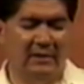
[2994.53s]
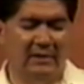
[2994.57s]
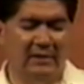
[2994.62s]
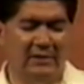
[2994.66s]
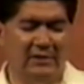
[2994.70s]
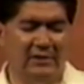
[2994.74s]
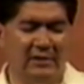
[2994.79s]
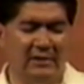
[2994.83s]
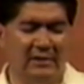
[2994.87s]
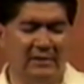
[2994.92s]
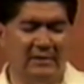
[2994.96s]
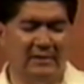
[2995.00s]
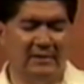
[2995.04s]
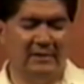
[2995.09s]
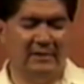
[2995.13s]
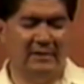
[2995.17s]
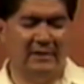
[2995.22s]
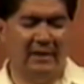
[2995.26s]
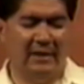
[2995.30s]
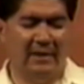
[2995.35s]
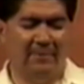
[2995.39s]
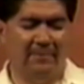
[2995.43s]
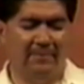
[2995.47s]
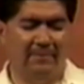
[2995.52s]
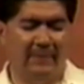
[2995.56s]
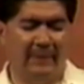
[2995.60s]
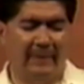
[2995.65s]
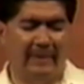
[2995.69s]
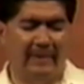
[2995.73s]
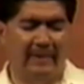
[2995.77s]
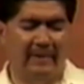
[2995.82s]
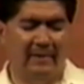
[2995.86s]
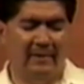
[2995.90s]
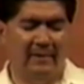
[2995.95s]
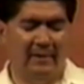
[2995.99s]
in Jesus' name.
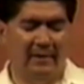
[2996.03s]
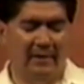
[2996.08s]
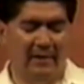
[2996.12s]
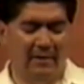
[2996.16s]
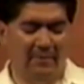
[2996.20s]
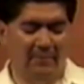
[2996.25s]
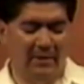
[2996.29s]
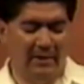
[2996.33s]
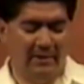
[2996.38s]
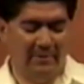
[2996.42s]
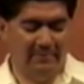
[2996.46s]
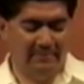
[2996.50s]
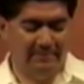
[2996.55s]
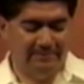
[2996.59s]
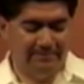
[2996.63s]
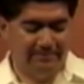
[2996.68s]
Amen.